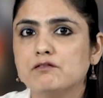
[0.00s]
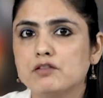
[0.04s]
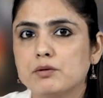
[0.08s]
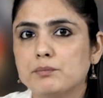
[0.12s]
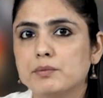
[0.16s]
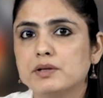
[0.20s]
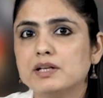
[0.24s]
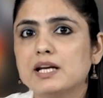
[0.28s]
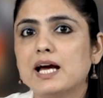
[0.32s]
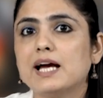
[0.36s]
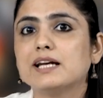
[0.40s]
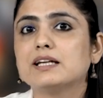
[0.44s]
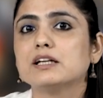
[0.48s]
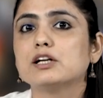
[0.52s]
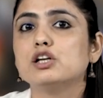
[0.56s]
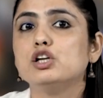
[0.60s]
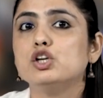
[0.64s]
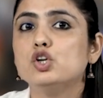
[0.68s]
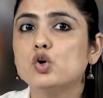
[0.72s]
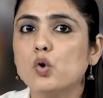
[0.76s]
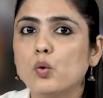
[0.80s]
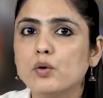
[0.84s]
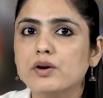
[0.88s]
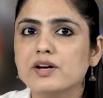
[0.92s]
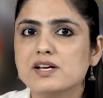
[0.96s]
in women at a
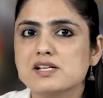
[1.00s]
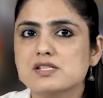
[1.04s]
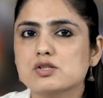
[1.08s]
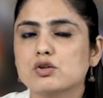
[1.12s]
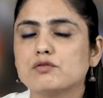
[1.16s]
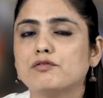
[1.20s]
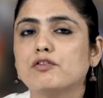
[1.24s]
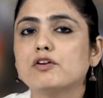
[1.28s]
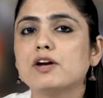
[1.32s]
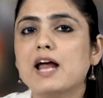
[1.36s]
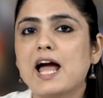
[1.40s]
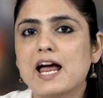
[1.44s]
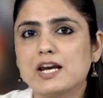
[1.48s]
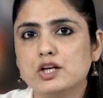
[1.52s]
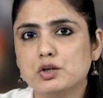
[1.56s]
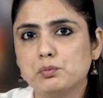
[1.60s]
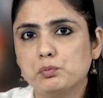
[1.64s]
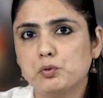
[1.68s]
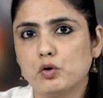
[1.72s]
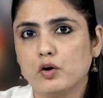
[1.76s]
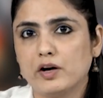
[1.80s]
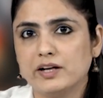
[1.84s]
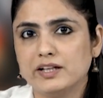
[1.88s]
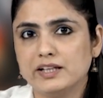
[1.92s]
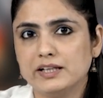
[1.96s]
low risk for
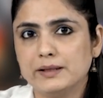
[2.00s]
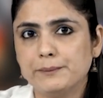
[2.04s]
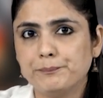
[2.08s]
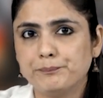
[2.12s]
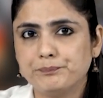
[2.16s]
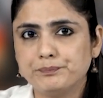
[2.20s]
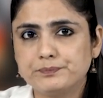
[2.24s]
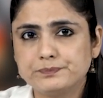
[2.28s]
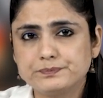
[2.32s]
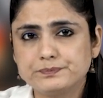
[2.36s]
aneuploidy.